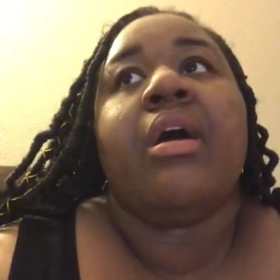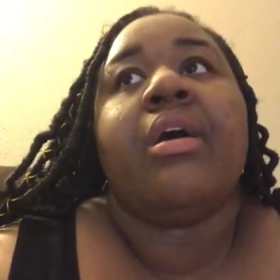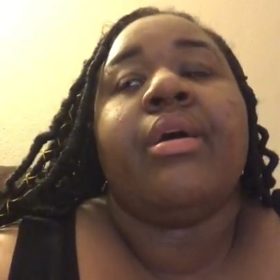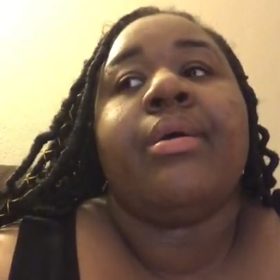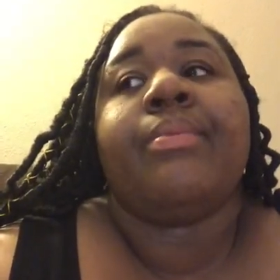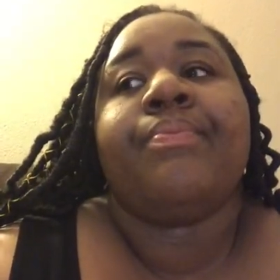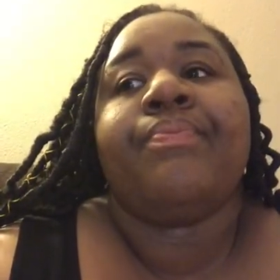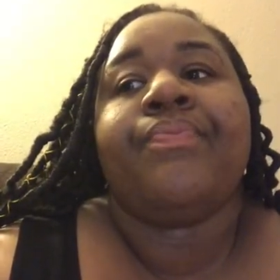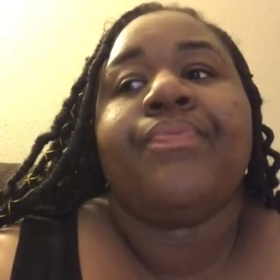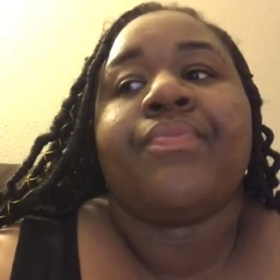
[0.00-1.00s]

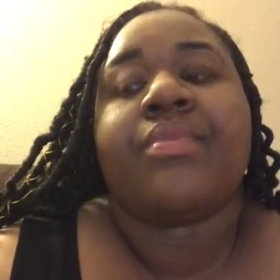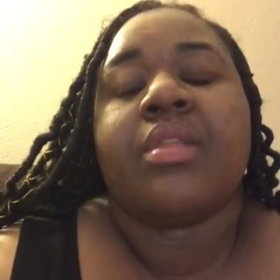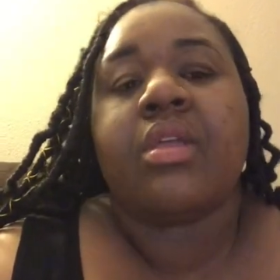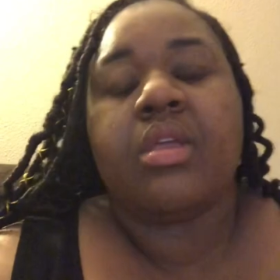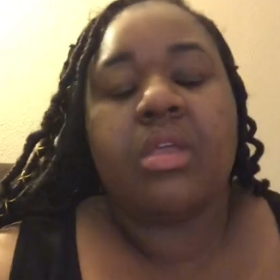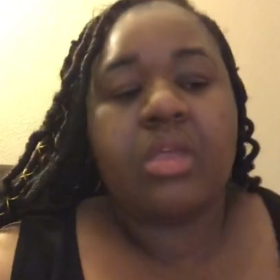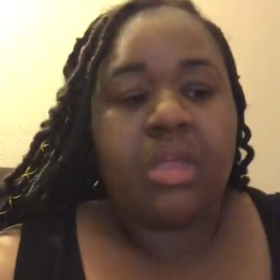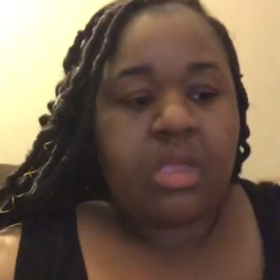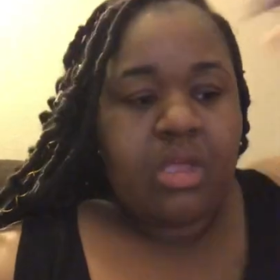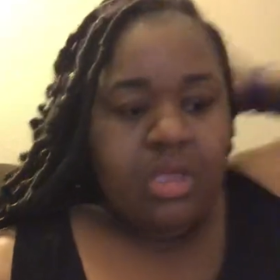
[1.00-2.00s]
um
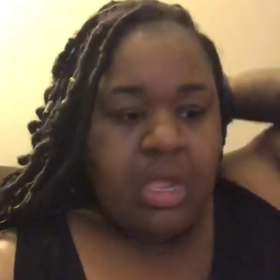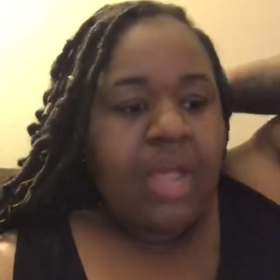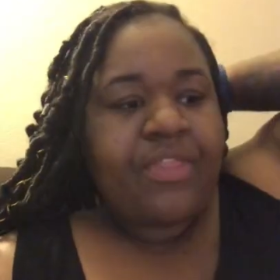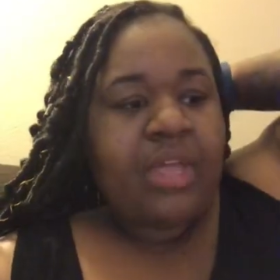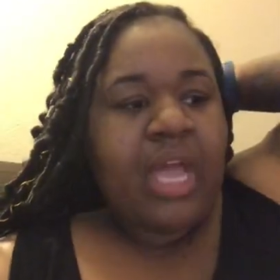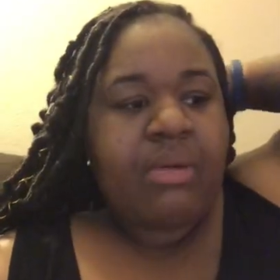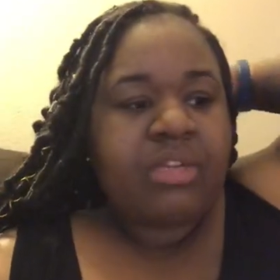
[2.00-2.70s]
i think i